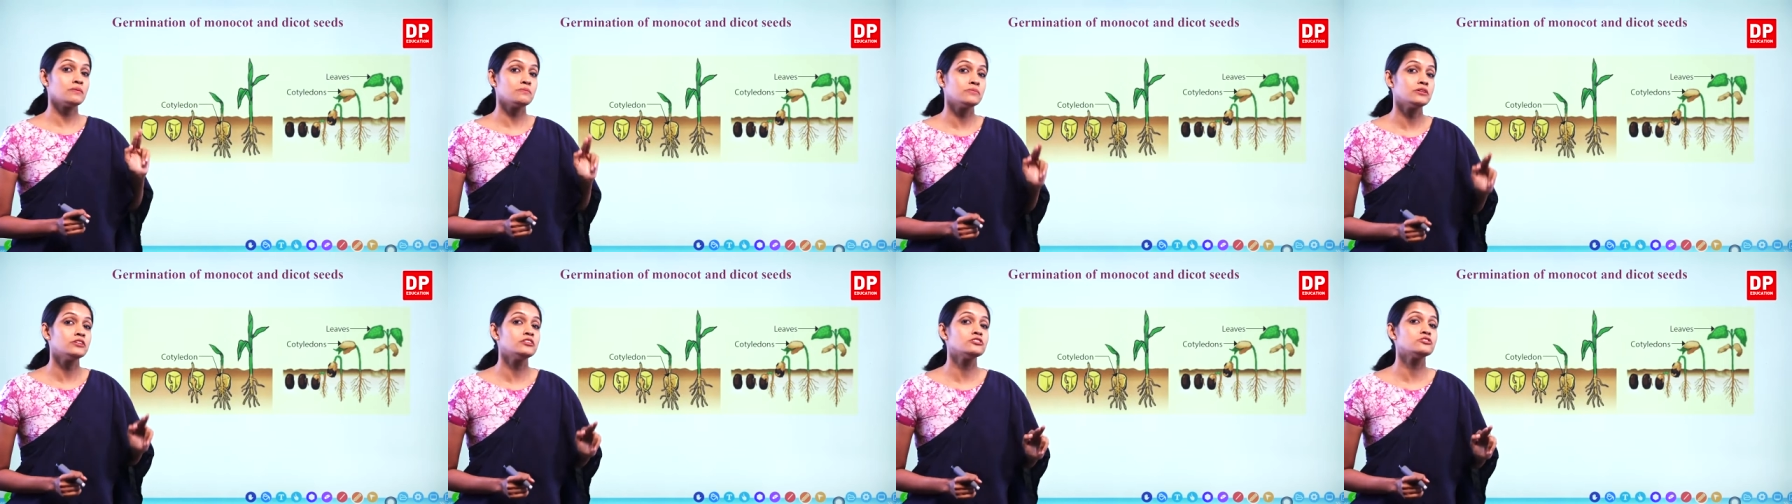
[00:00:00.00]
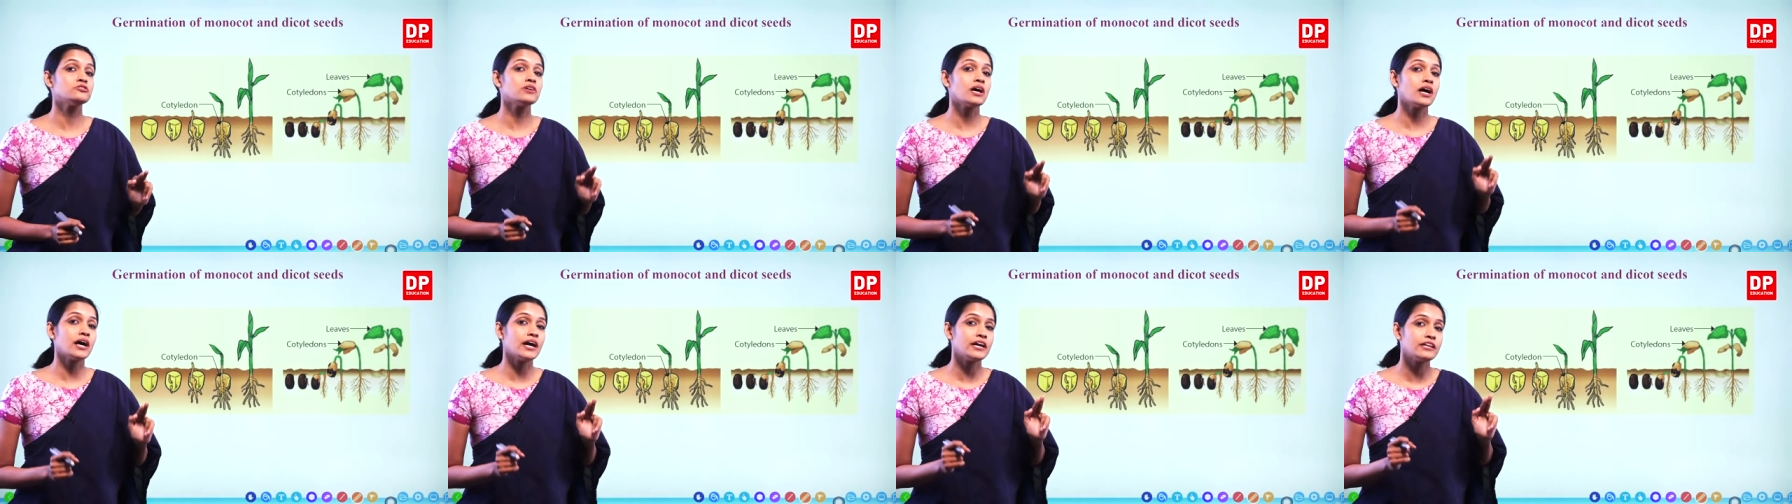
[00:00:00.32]
able
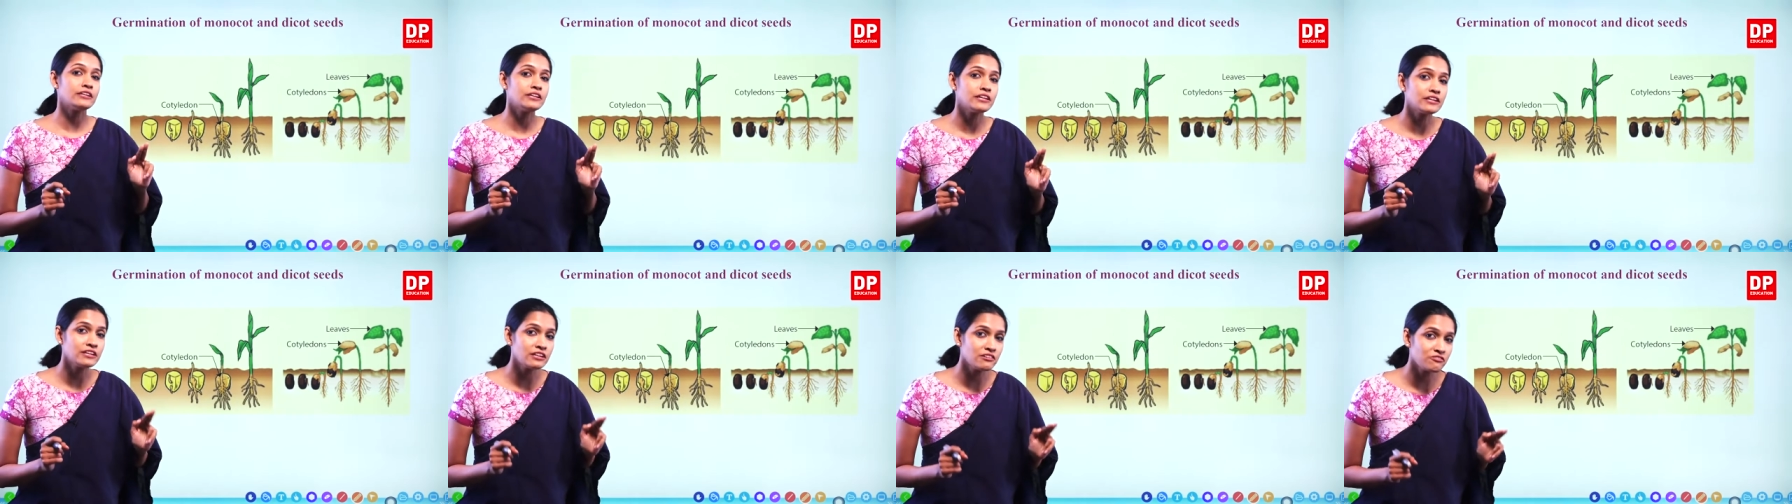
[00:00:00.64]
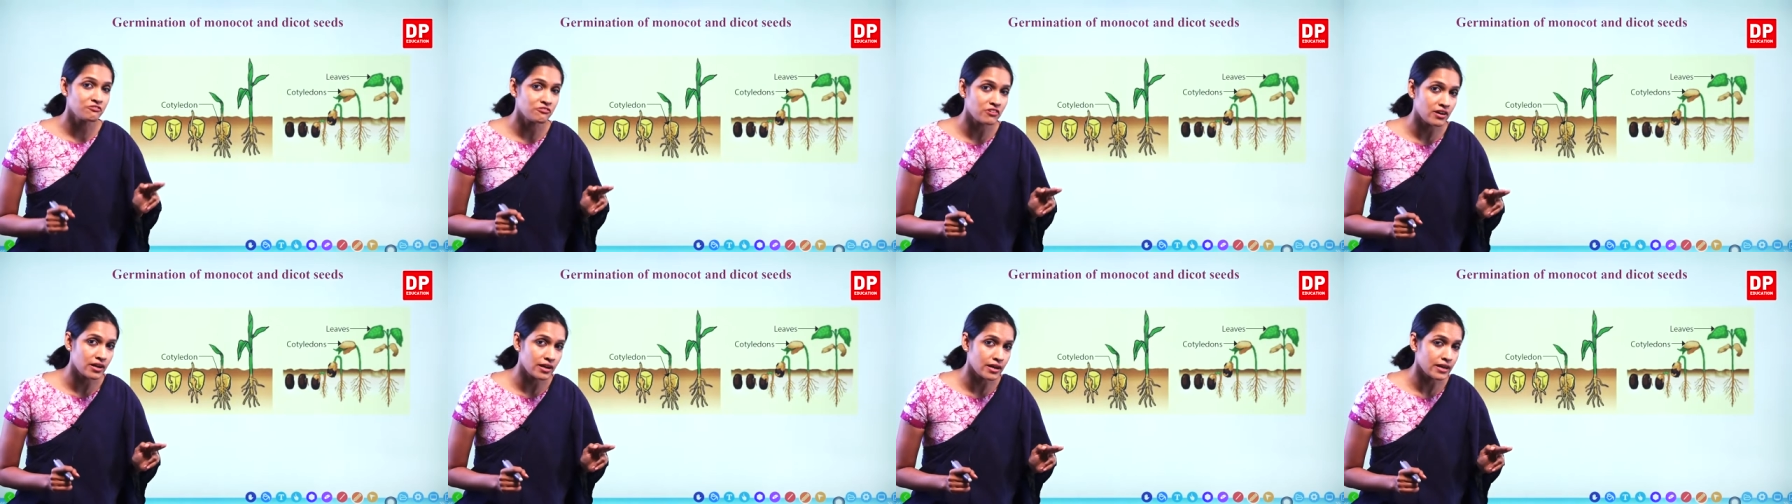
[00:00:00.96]
to
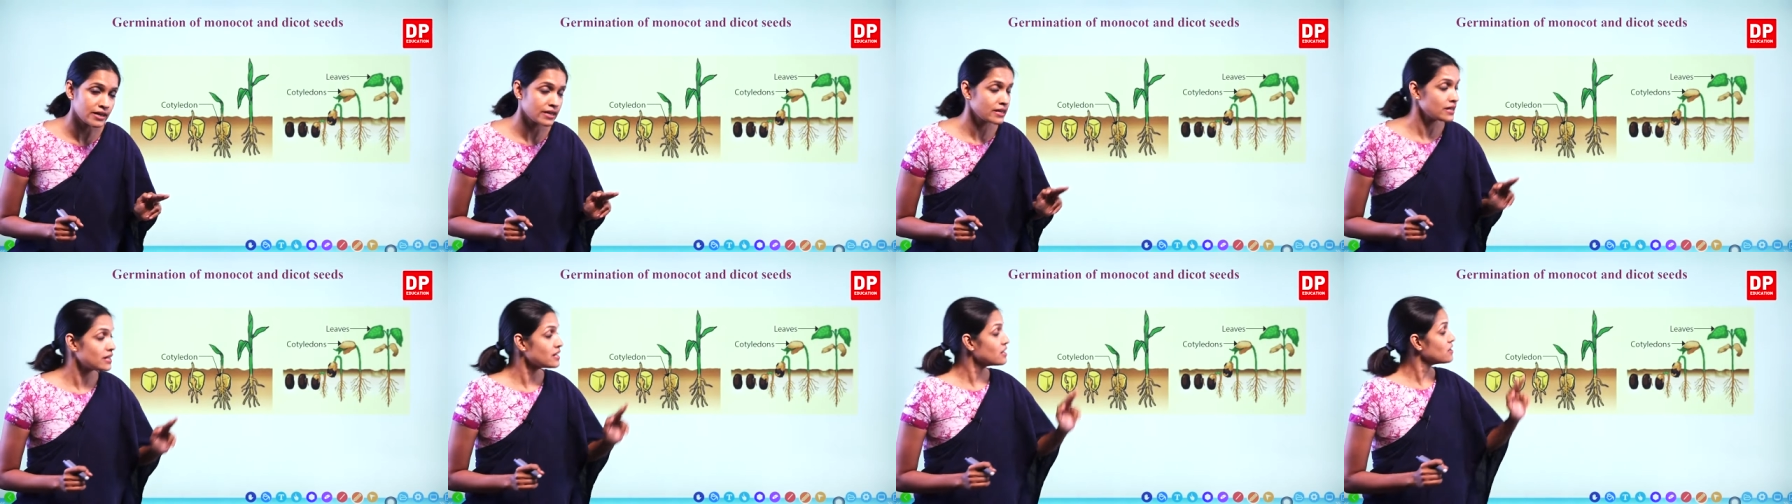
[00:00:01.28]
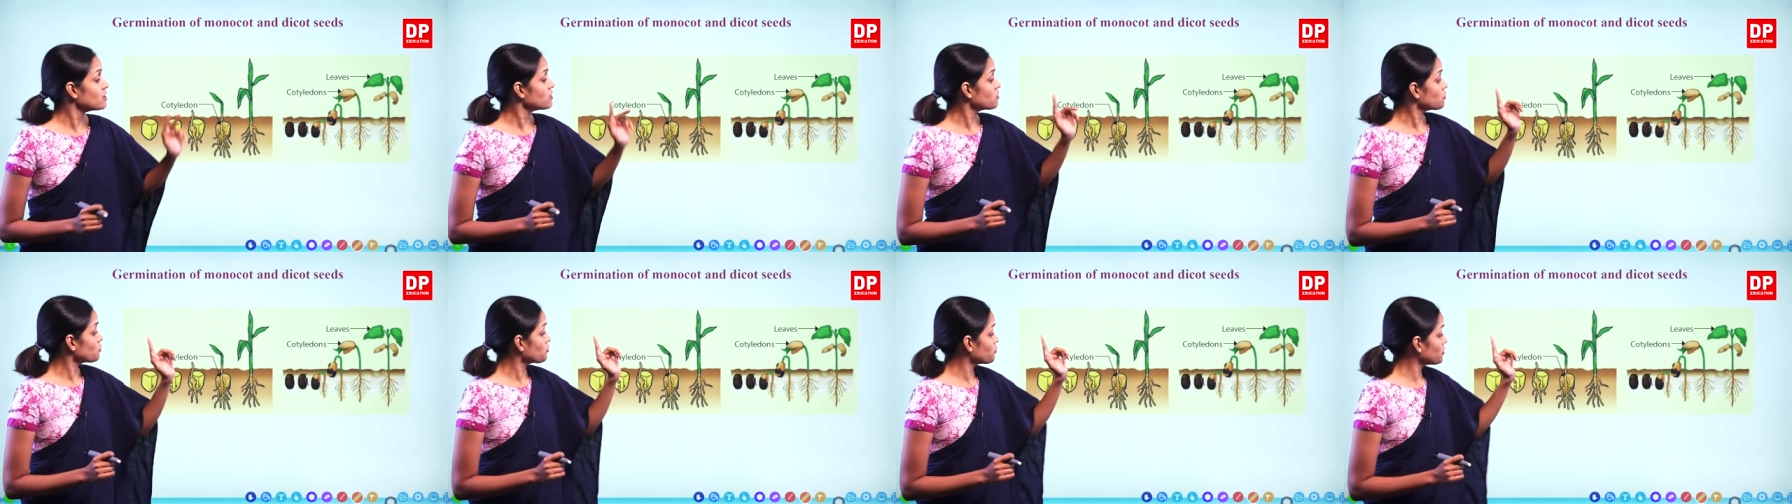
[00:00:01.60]
identify
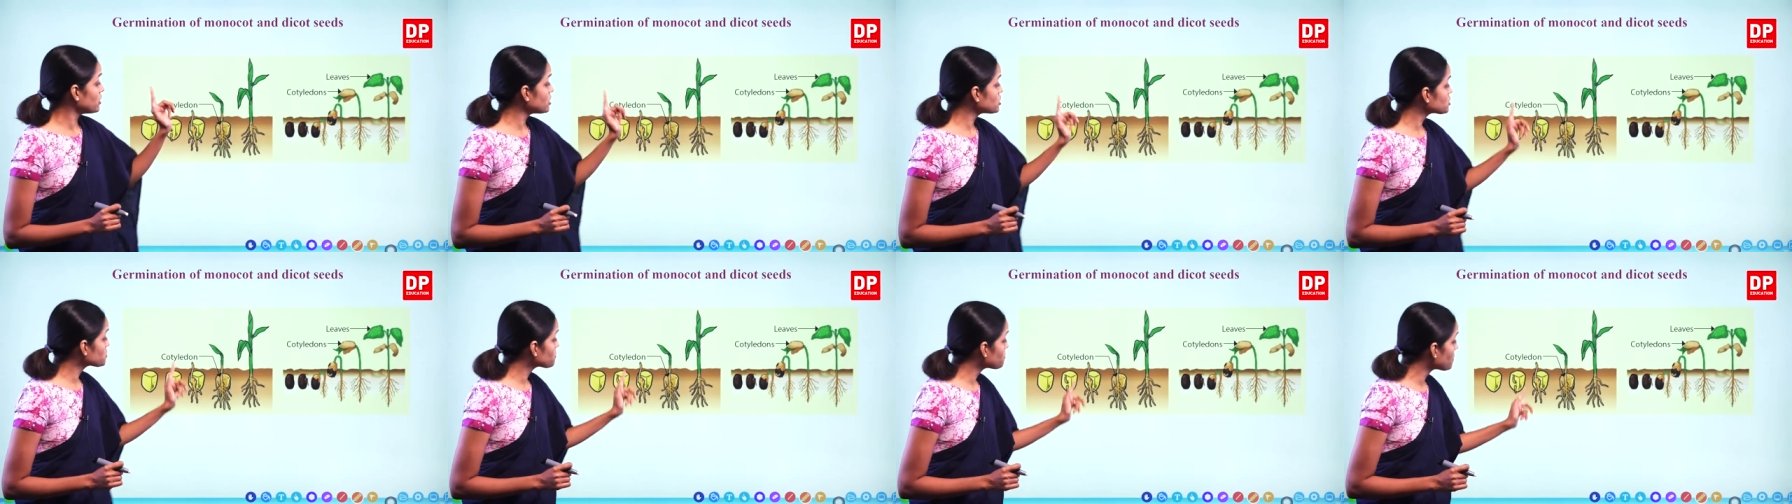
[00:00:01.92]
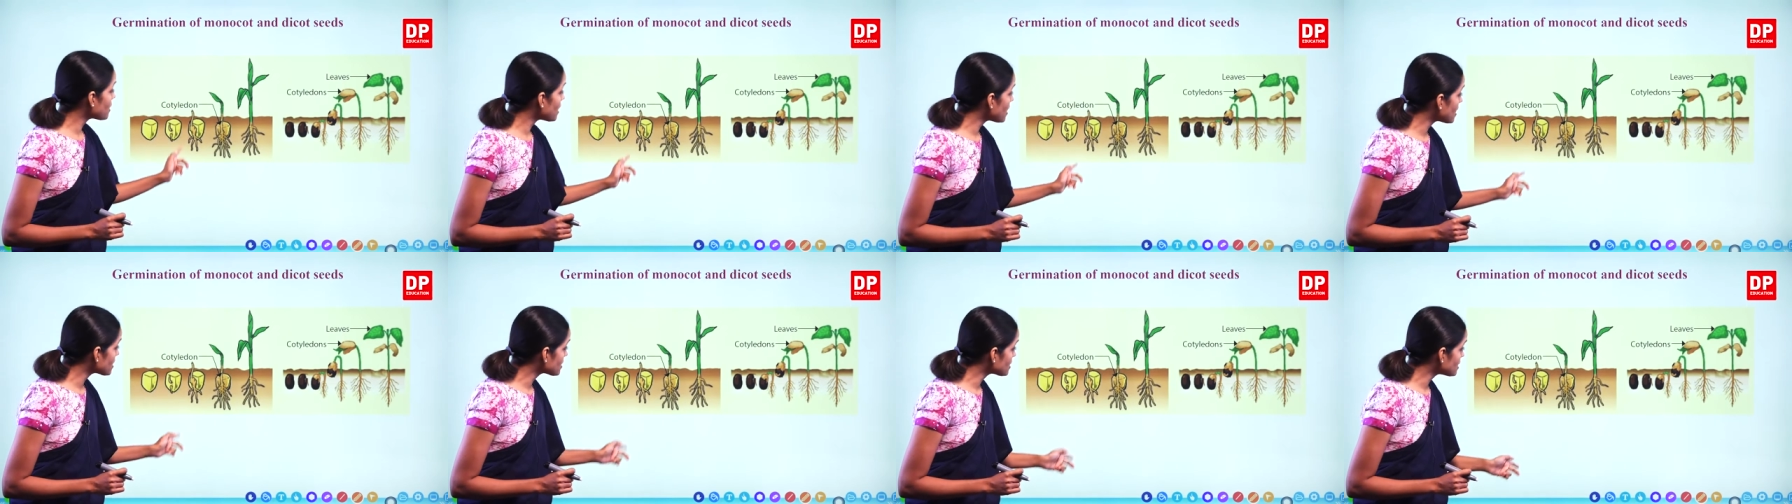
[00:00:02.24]
which
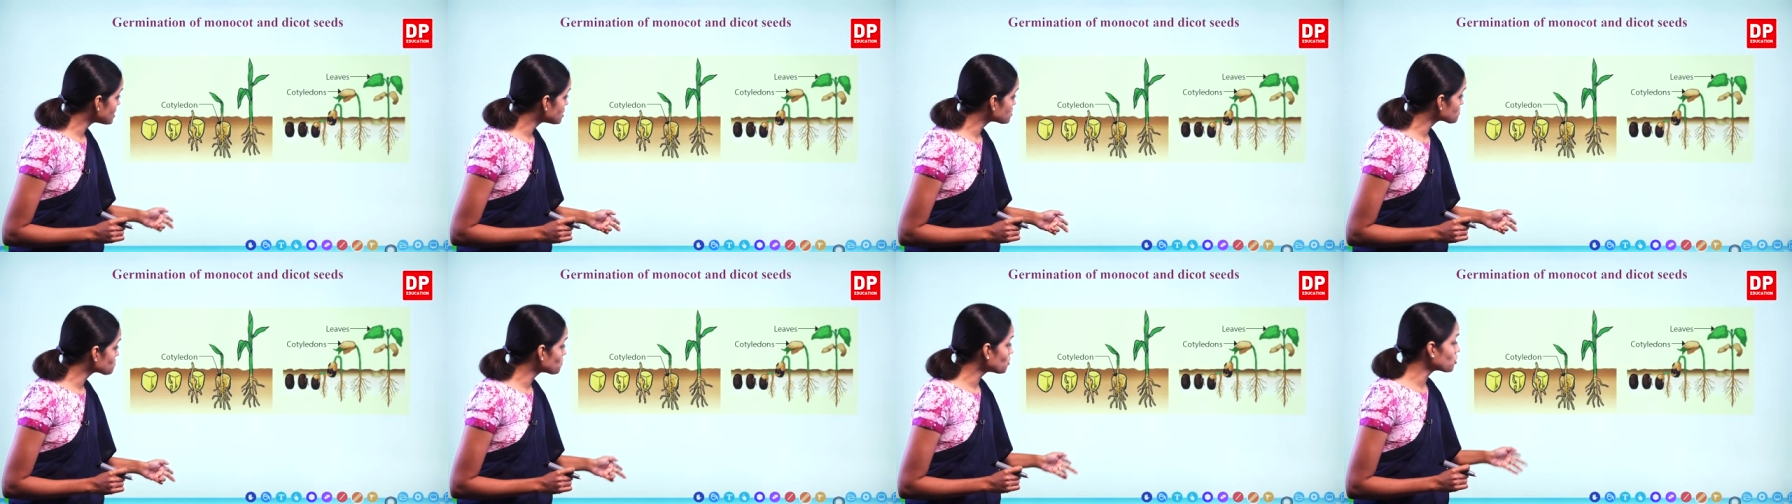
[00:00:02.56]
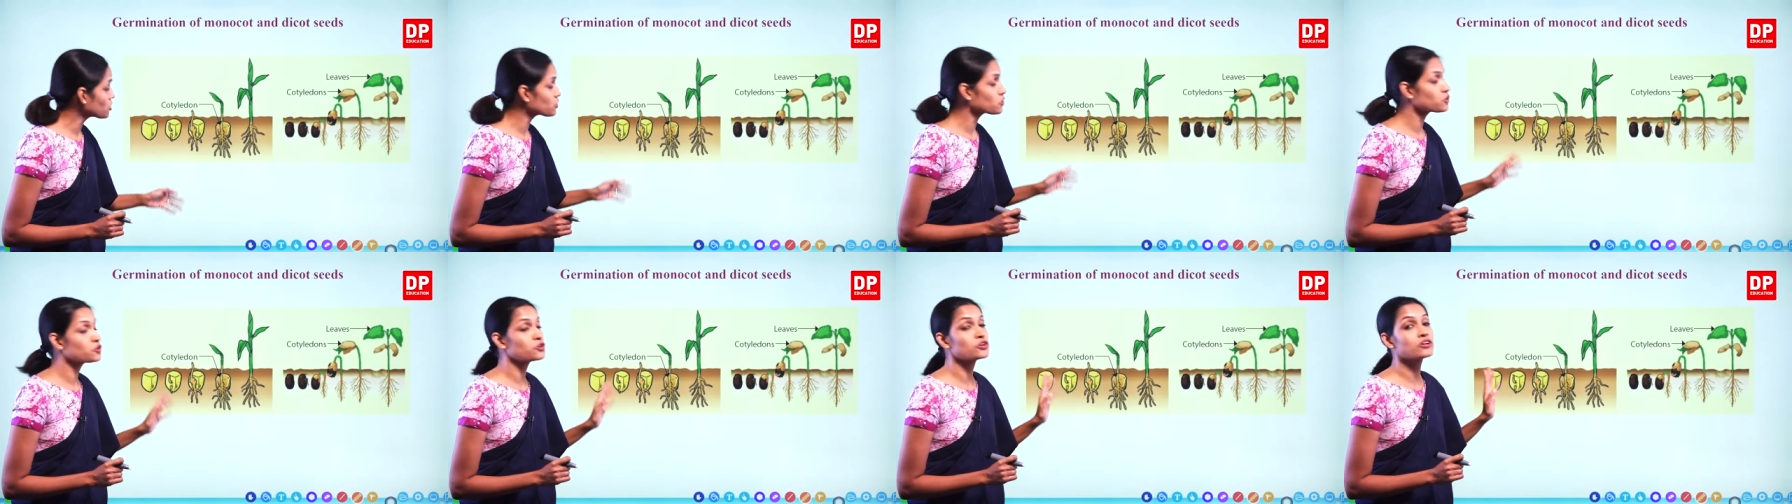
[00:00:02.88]
part is
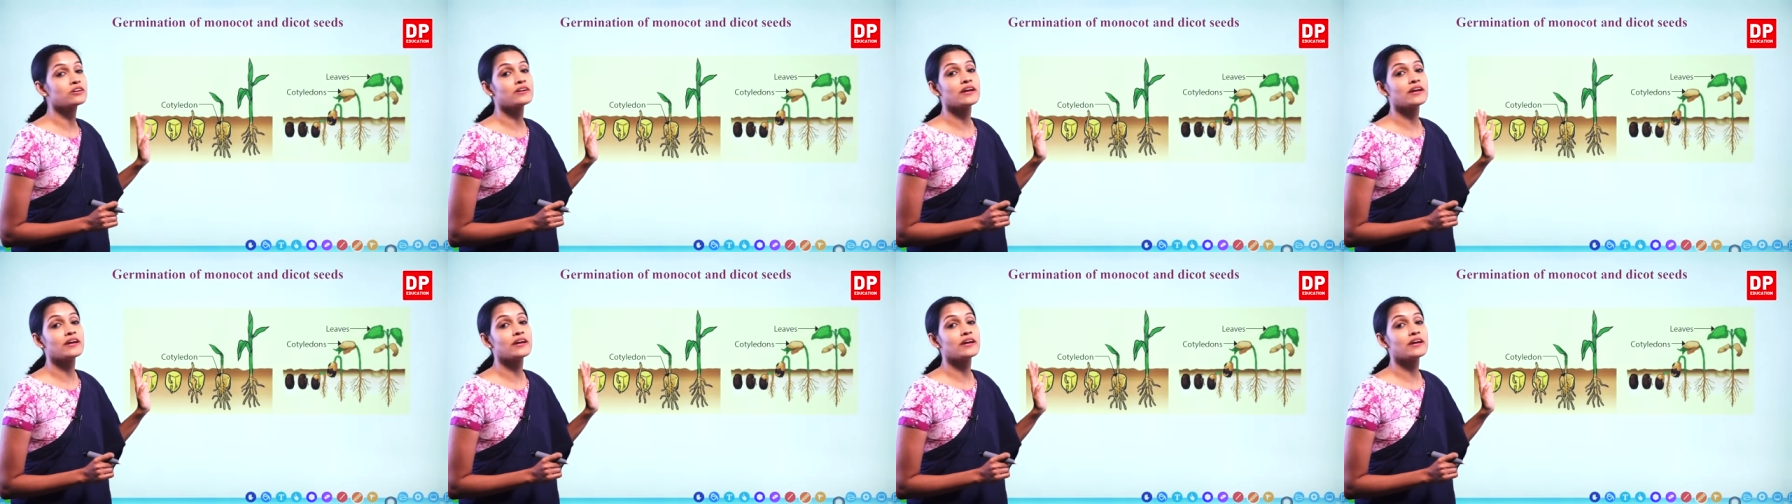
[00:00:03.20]
monocot